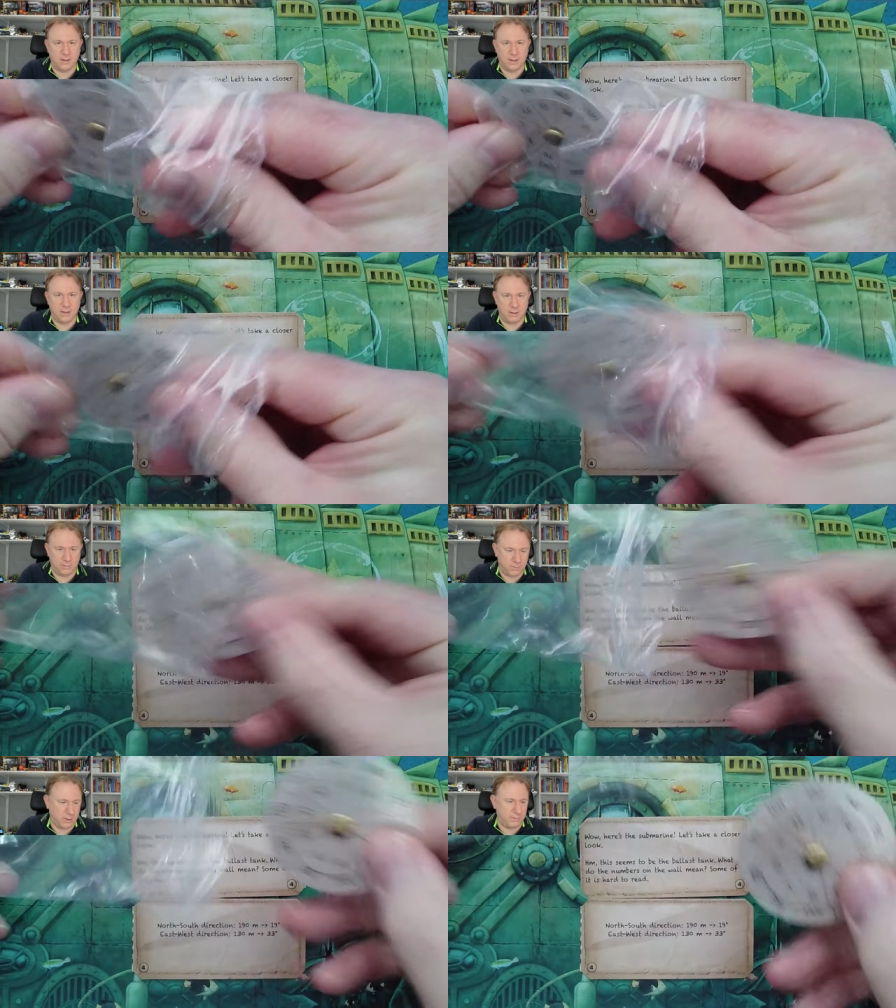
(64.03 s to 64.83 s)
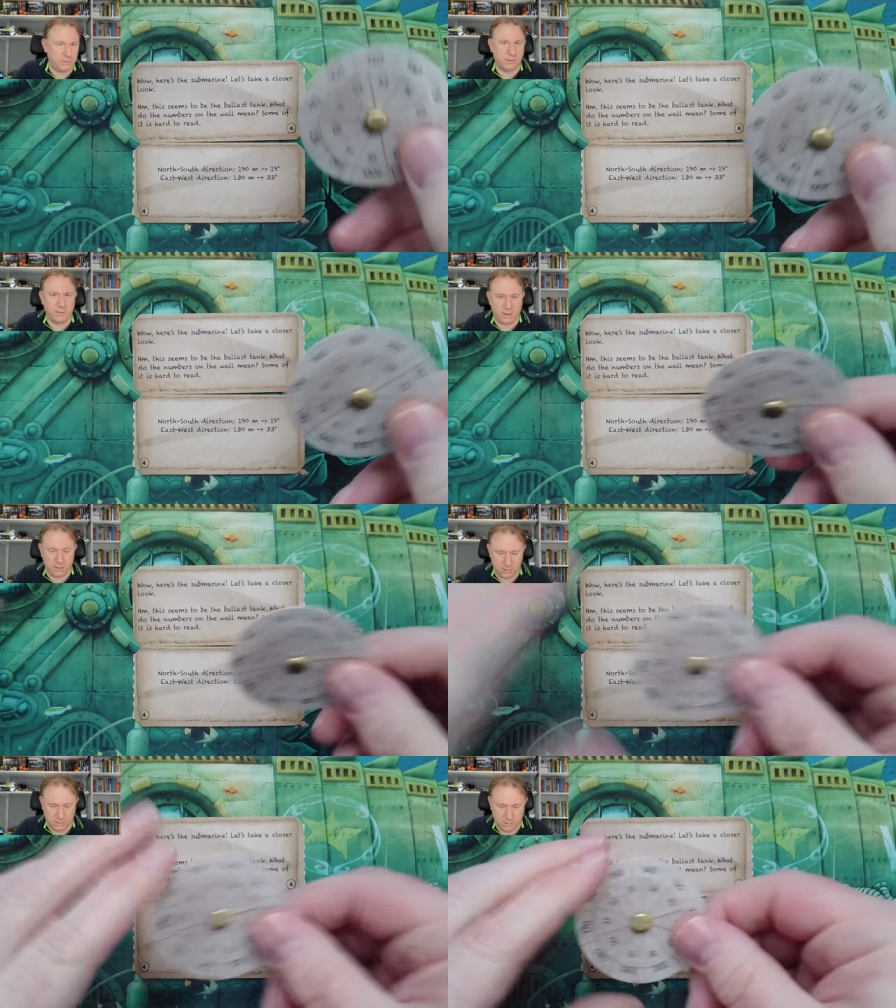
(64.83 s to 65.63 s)
Um, get rid of the
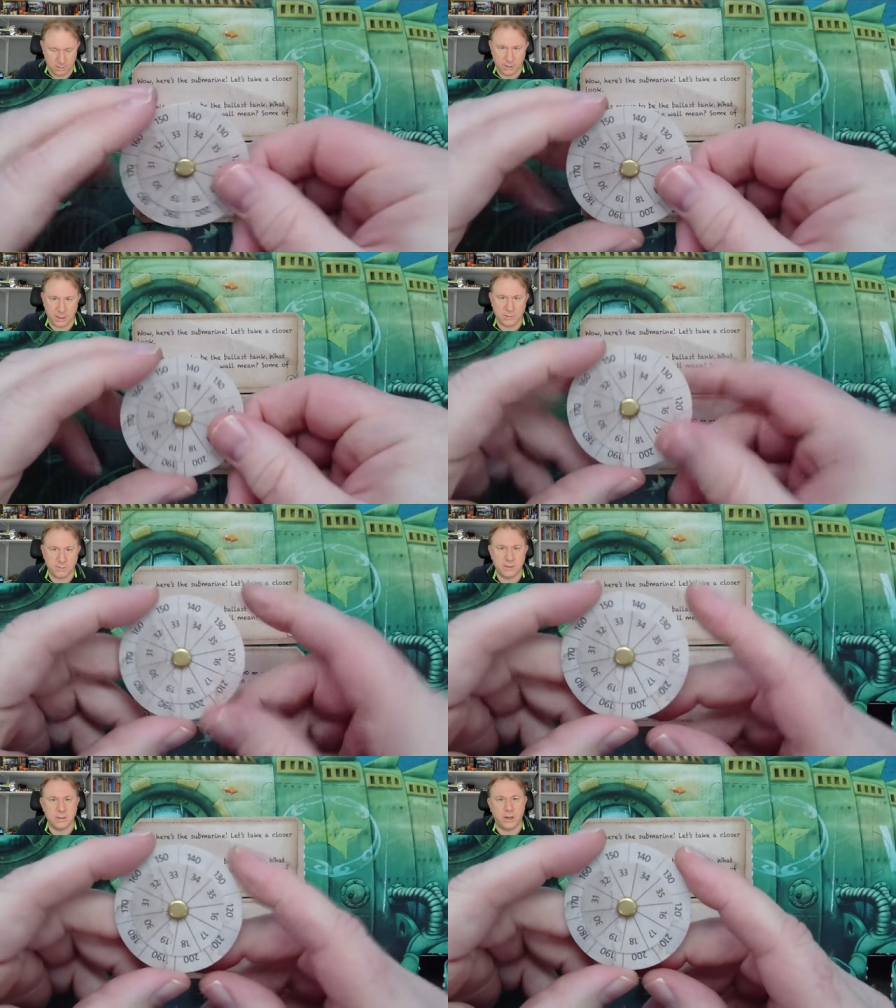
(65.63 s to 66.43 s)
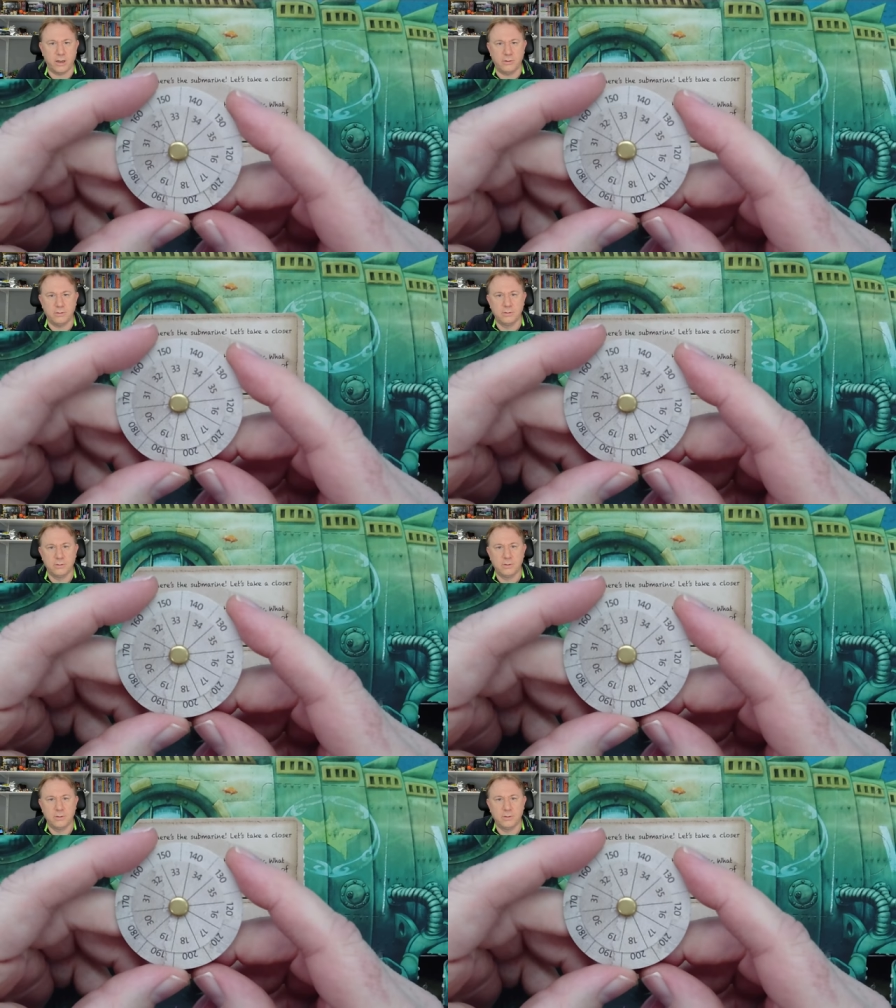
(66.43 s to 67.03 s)
bag. Okay, so it's a dial,